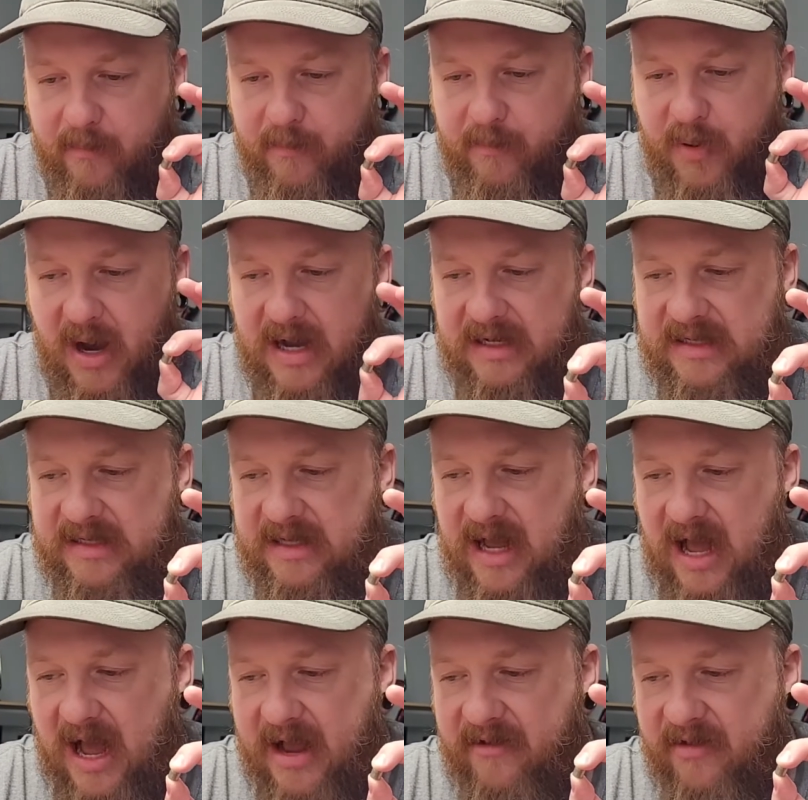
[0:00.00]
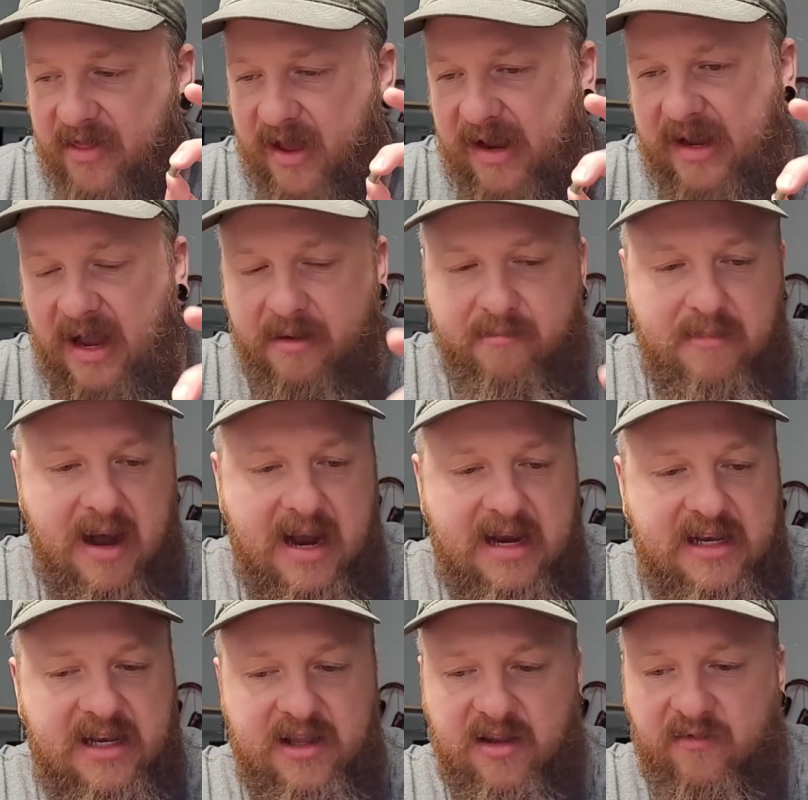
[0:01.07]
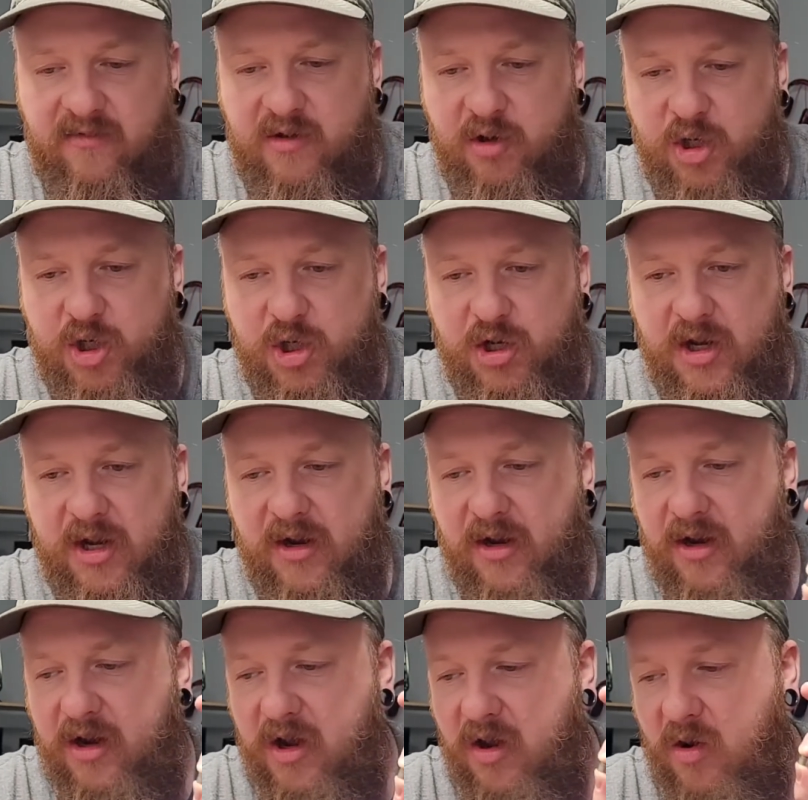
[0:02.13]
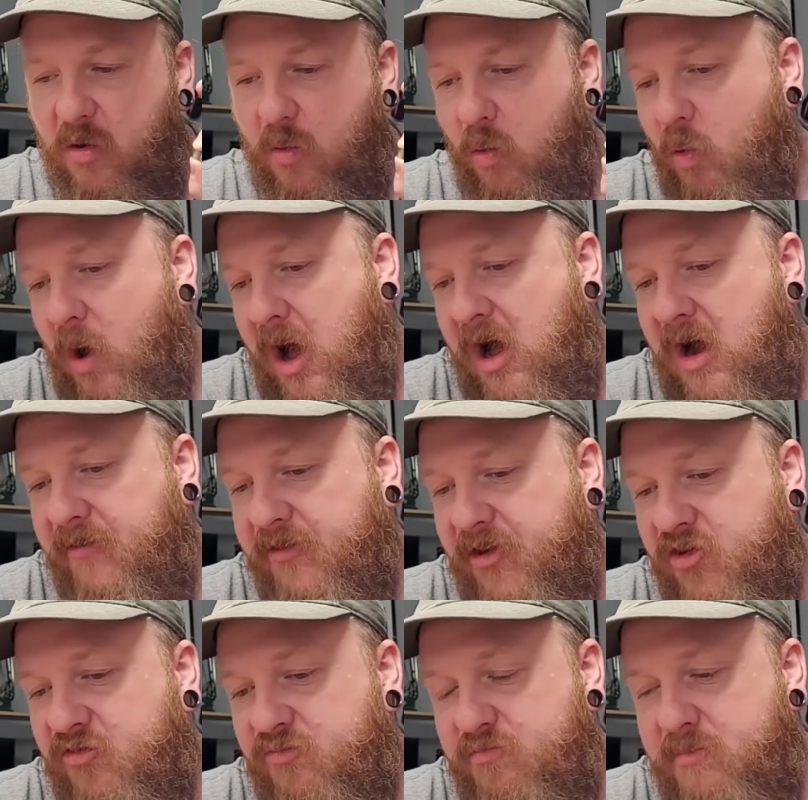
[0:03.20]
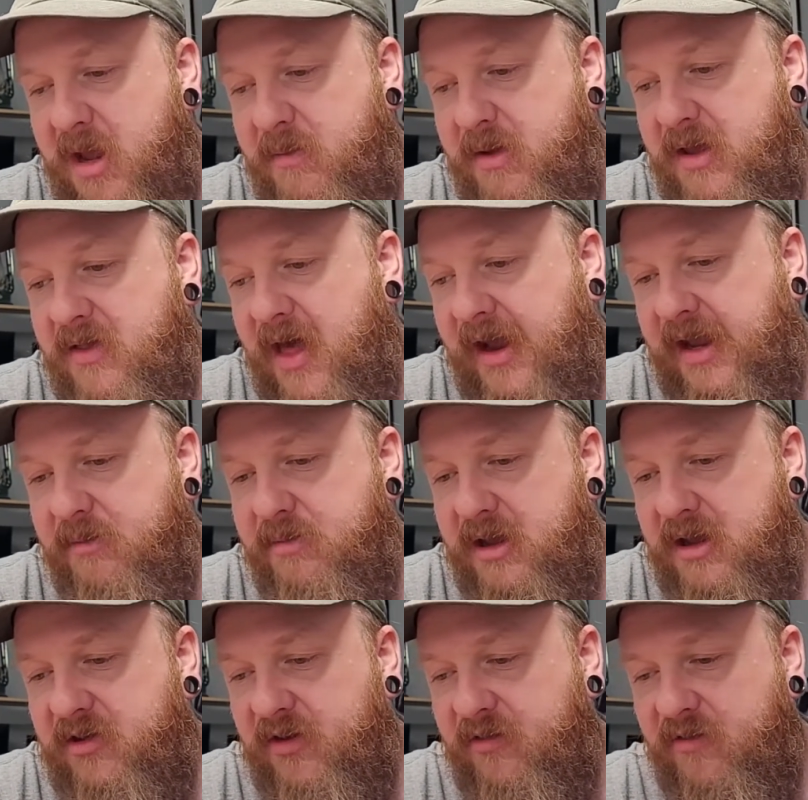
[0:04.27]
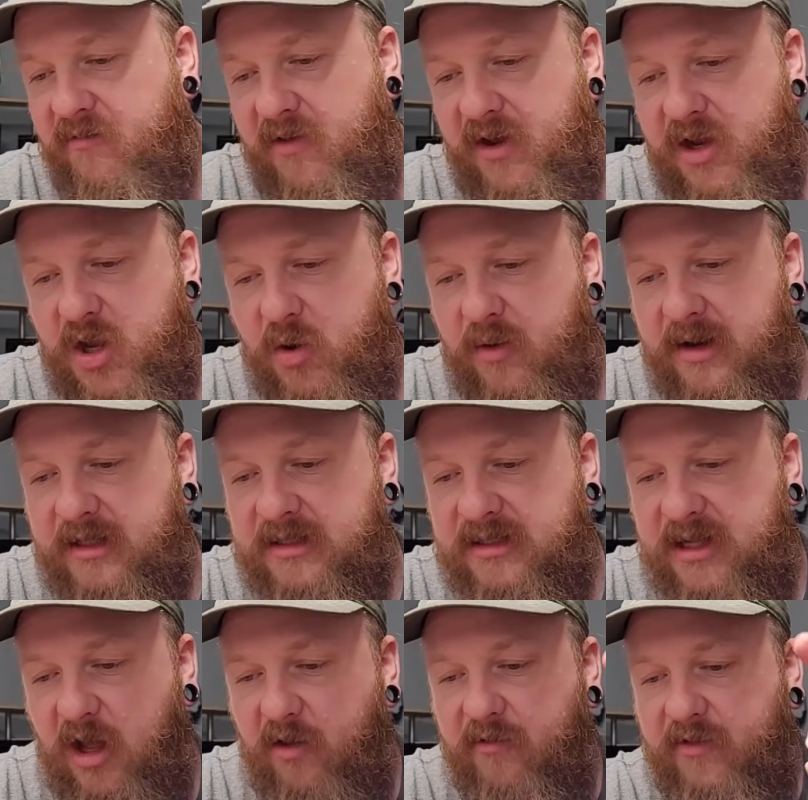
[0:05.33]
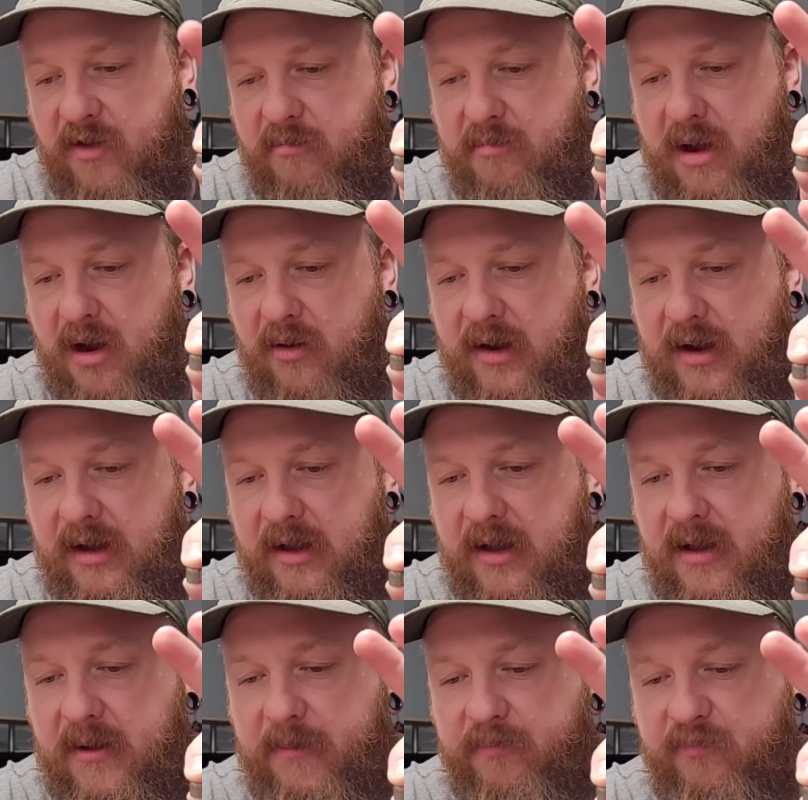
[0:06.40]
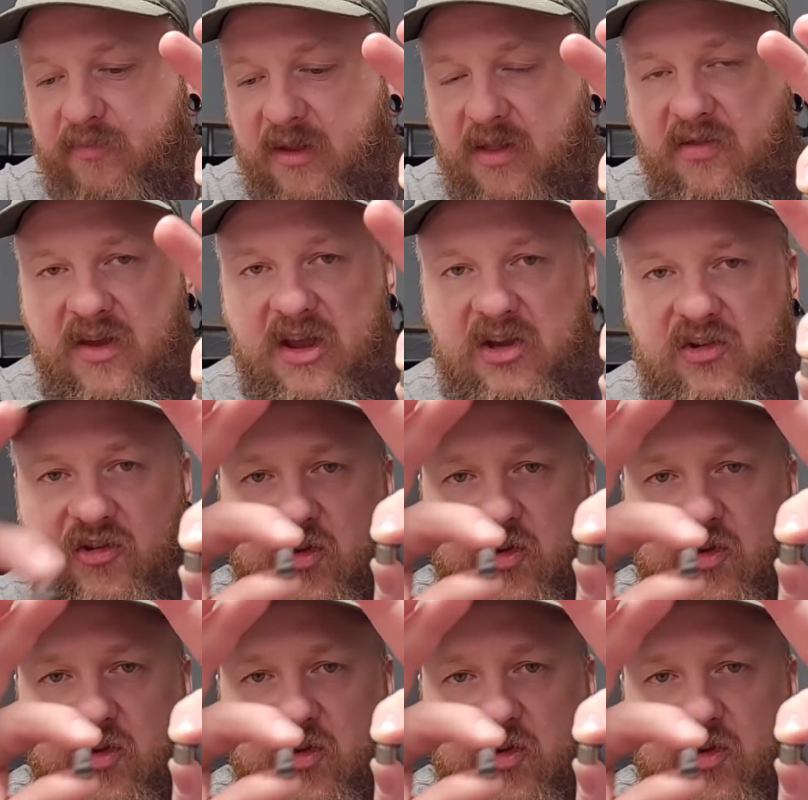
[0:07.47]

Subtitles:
but I think I might in the future here. I'll have to, maybe that could be a different video in itself, comparing these